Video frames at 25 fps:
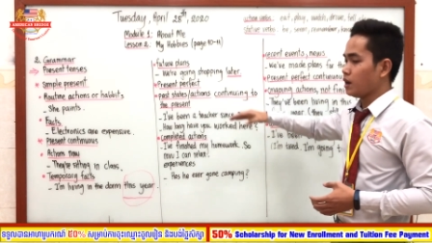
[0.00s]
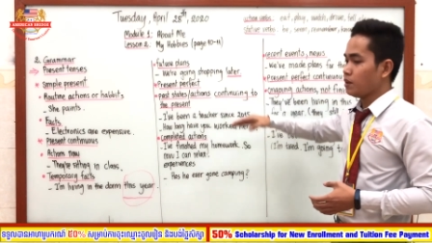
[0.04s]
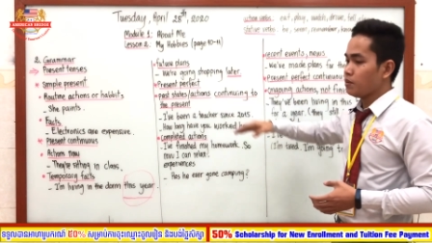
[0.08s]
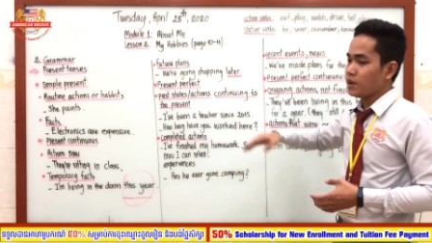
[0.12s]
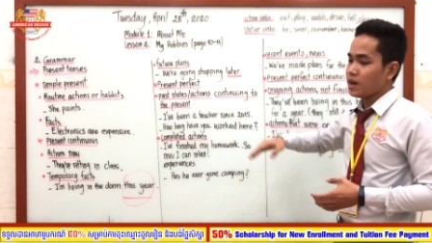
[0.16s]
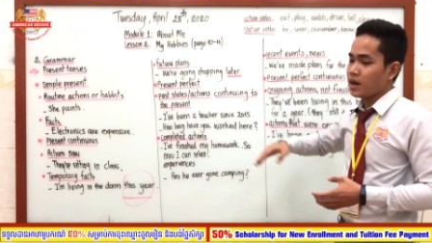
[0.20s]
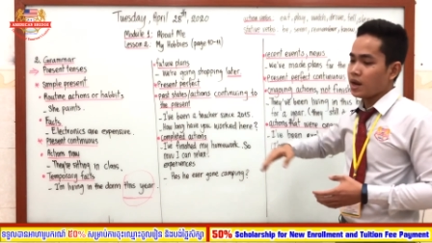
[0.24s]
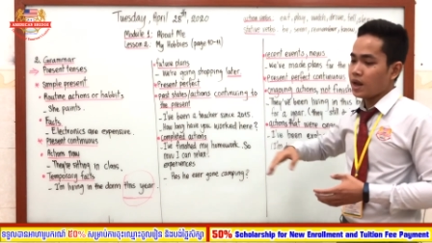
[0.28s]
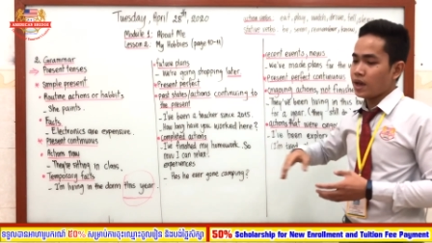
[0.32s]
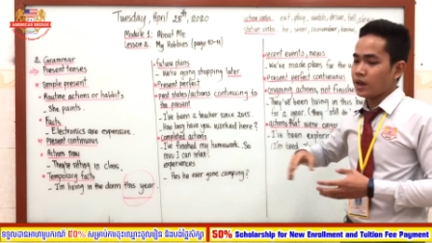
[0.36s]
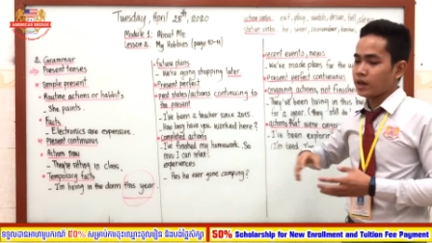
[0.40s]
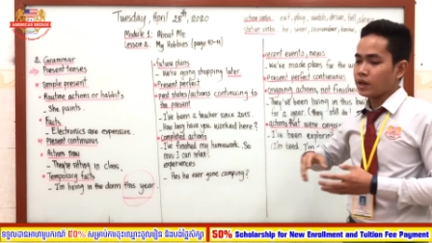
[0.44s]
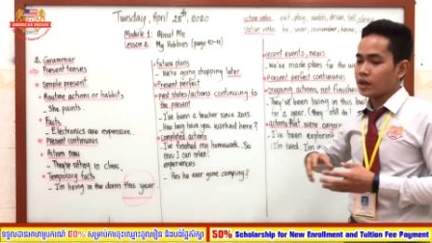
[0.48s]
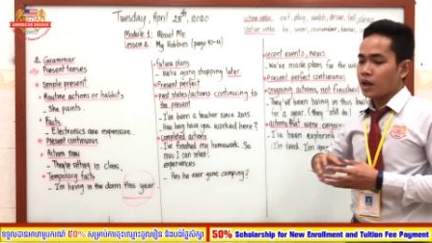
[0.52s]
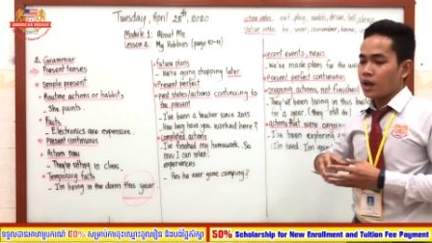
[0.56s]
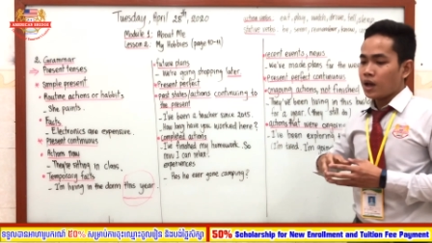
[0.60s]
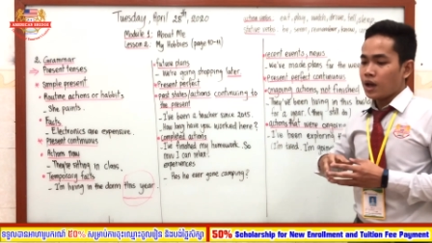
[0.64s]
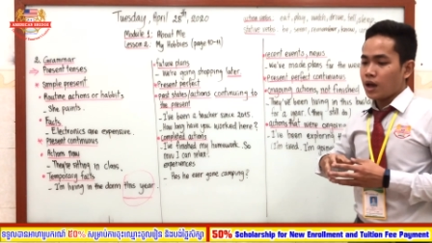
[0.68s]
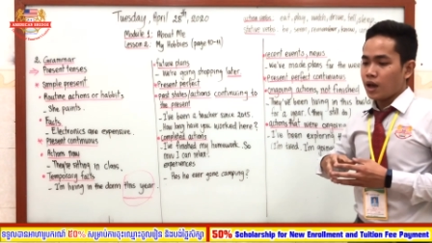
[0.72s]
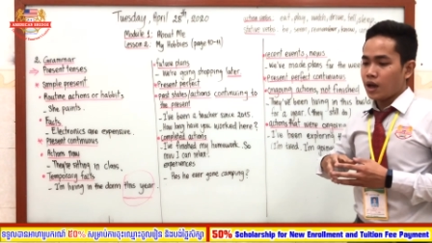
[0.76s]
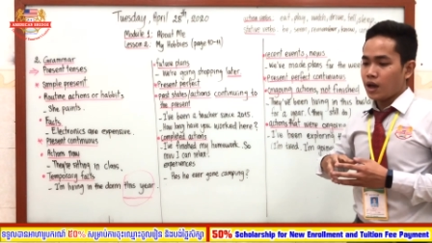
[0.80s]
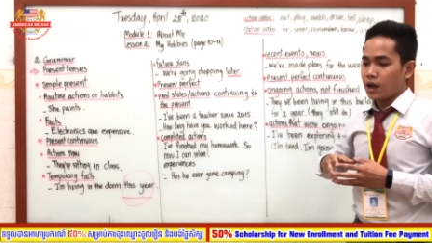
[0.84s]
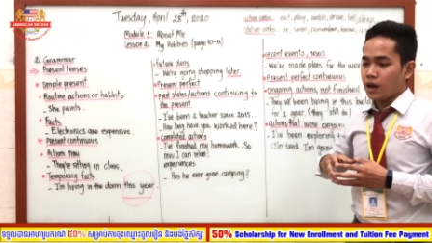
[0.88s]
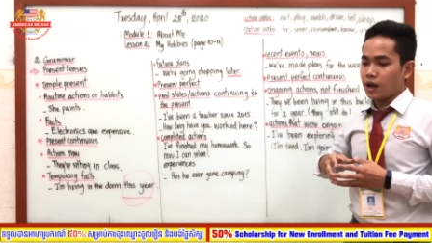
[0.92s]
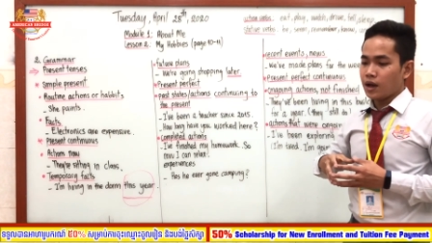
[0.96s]
It means
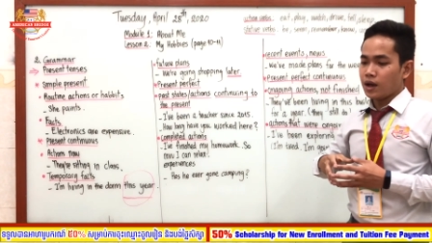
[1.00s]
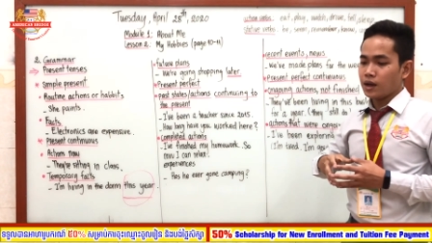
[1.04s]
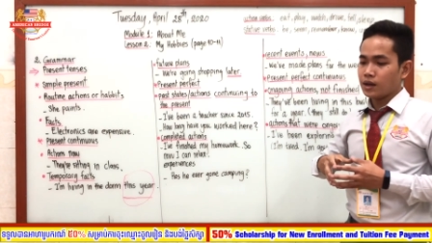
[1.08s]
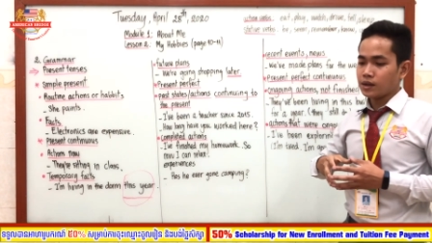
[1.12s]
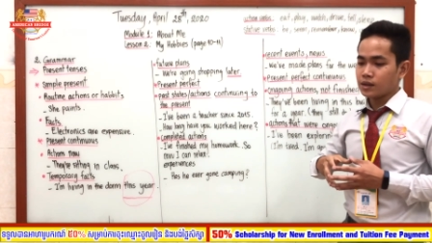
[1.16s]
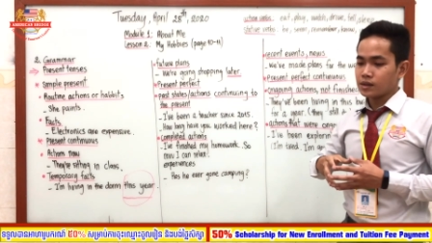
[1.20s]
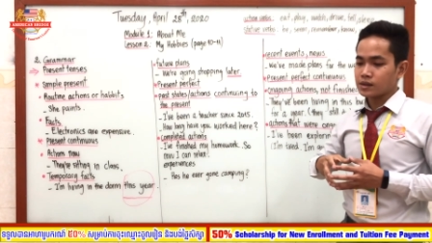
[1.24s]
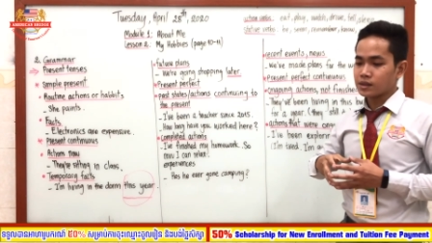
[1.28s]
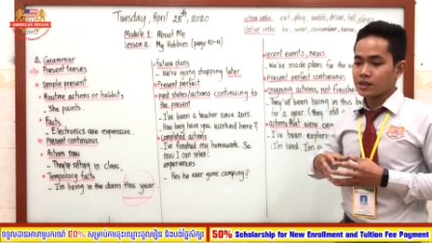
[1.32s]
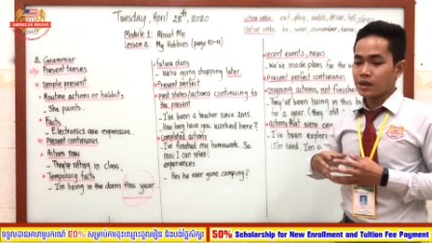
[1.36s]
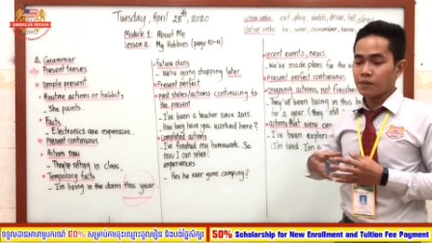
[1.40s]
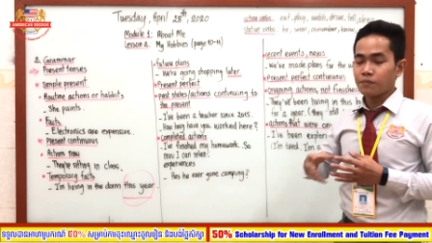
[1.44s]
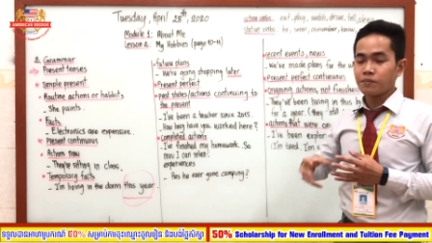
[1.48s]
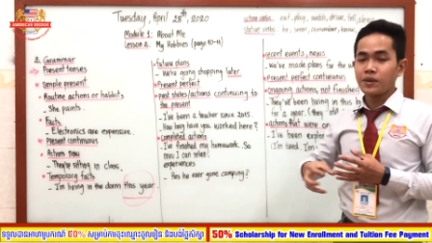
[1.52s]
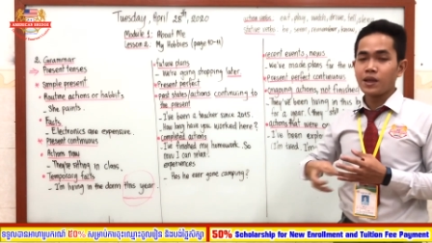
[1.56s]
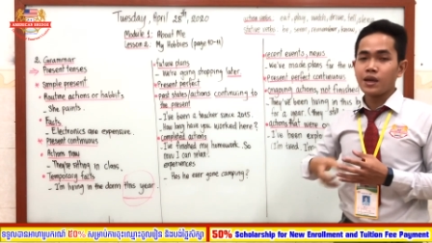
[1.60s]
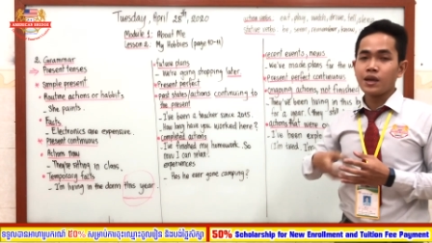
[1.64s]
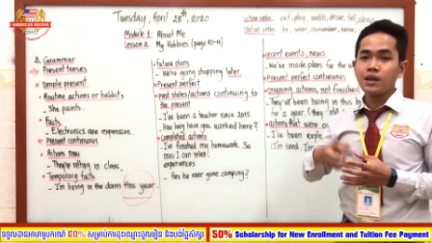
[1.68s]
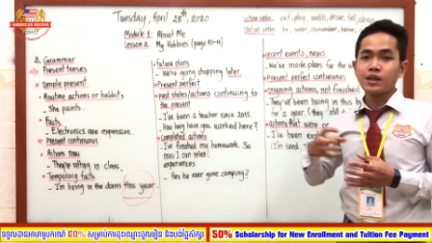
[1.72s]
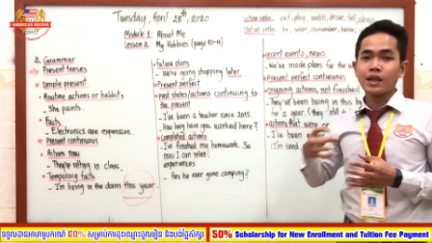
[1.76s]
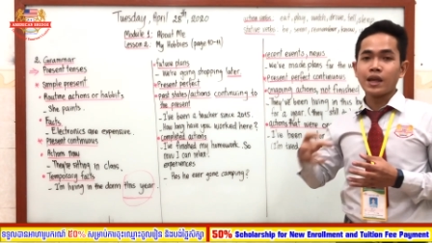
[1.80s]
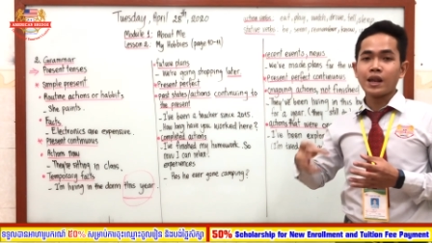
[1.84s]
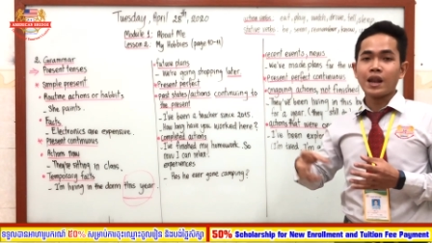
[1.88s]
like something